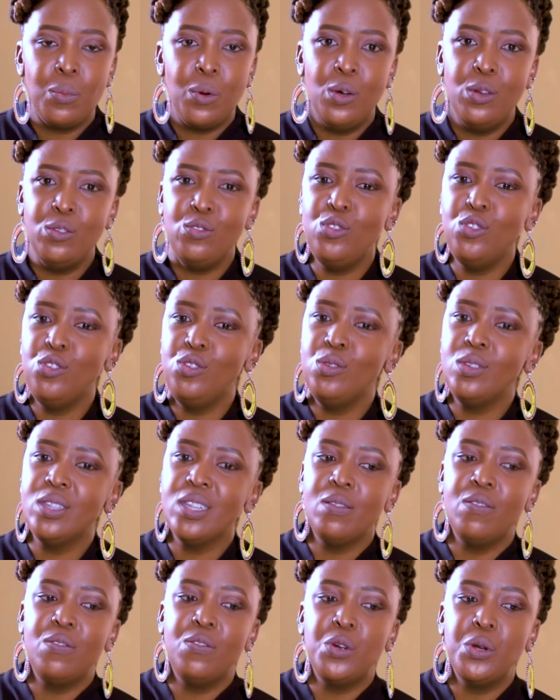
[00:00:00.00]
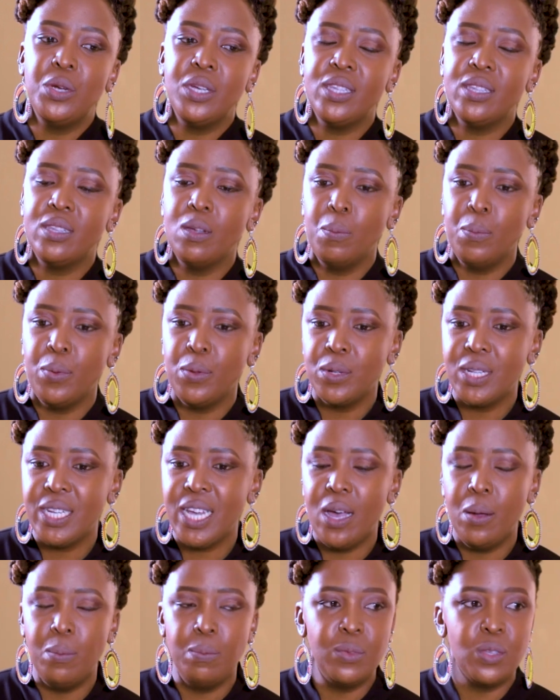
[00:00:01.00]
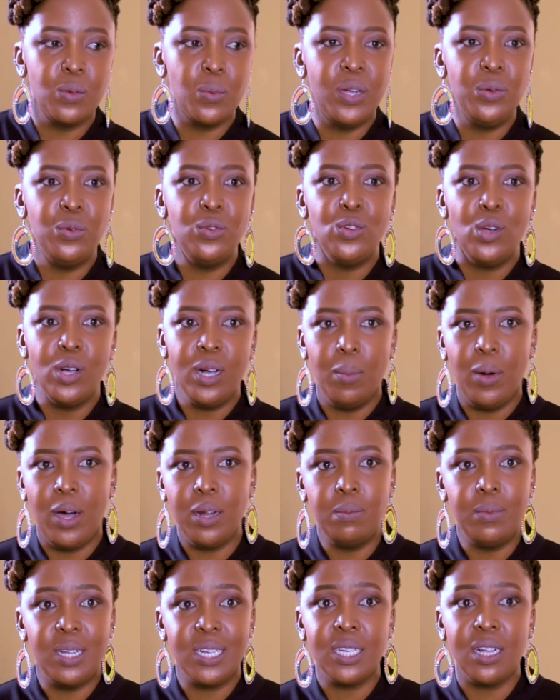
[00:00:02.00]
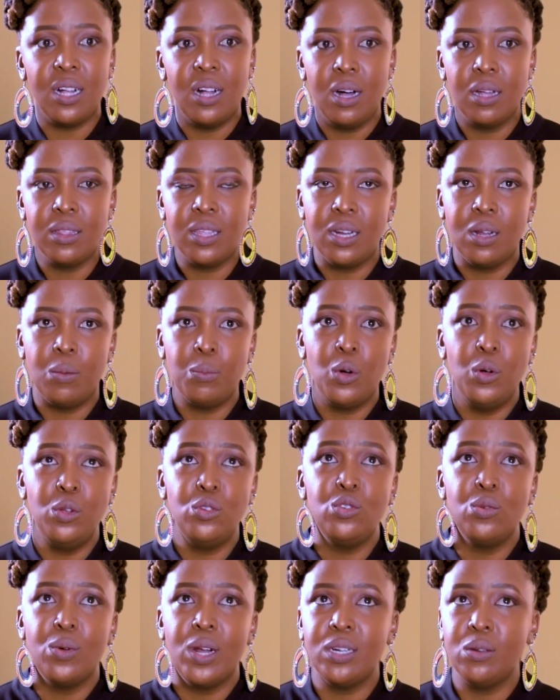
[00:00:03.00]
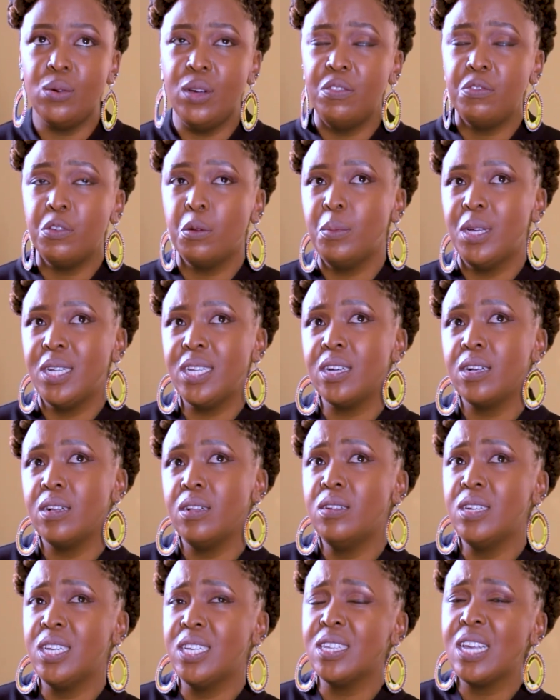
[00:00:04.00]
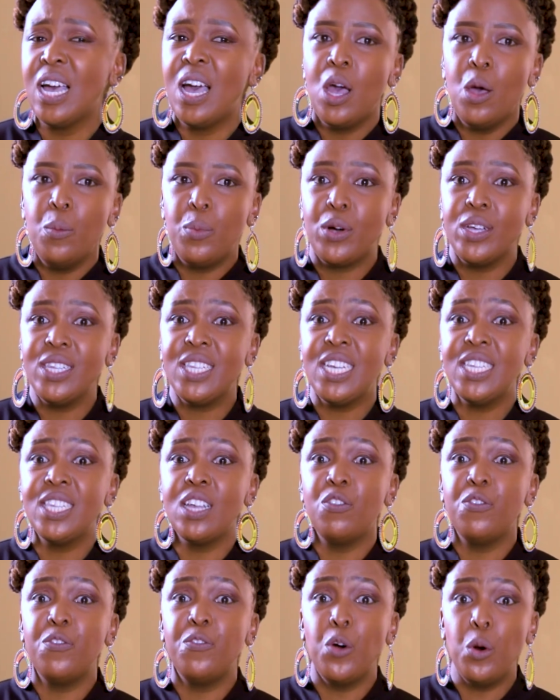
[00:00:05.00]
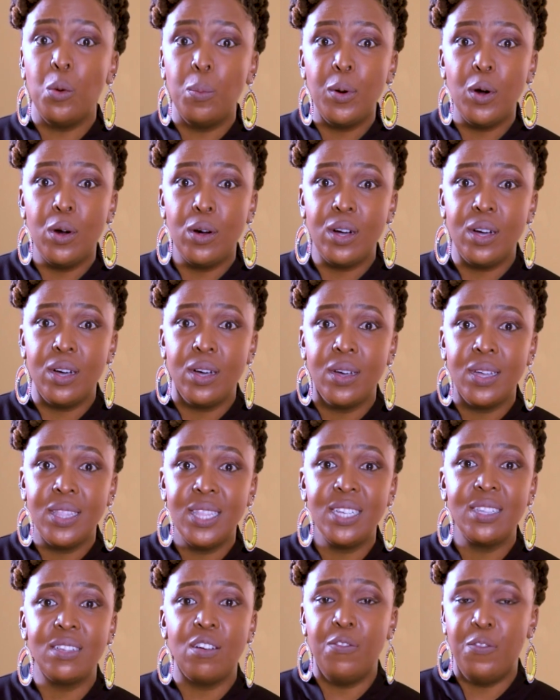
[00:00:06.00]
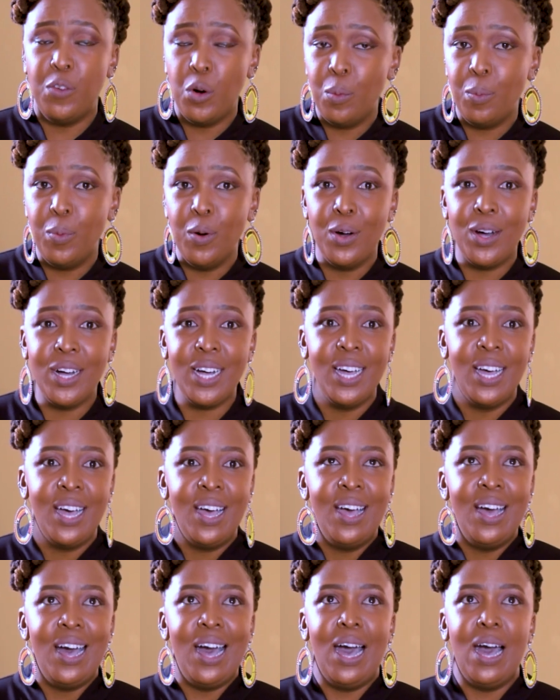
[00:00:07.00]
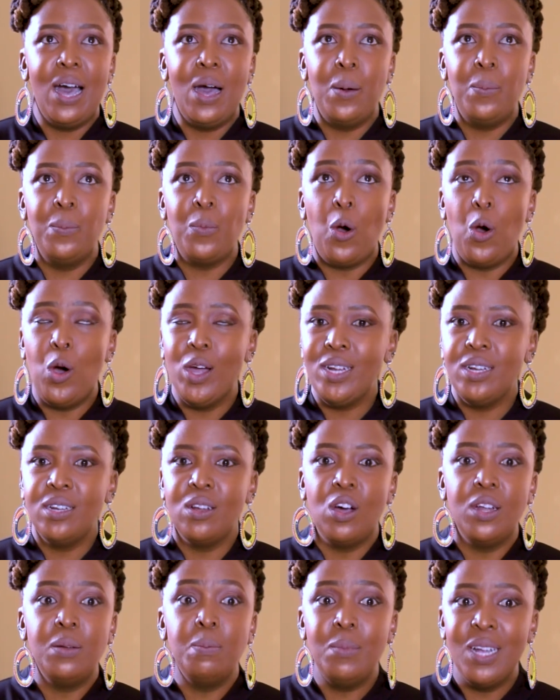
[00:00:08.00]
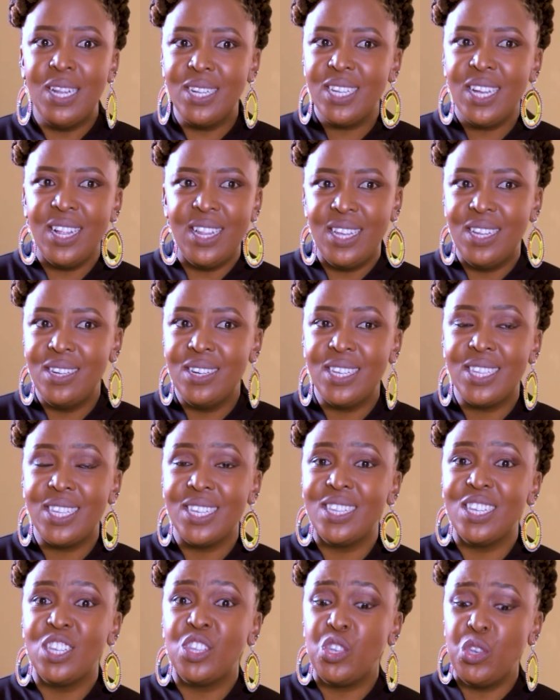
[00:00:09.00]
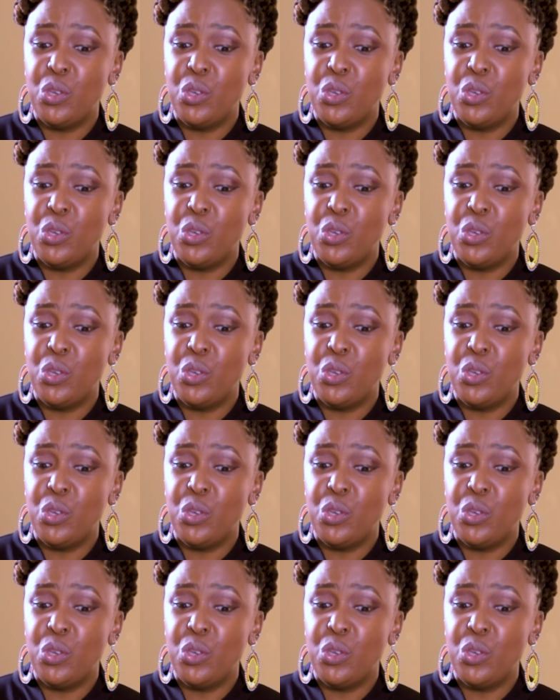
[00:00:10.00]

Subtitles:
going to use a very simple terms. When you talk about mental health, and I'm going to run away from mental illness because there's a full book. On mental illnesses. It's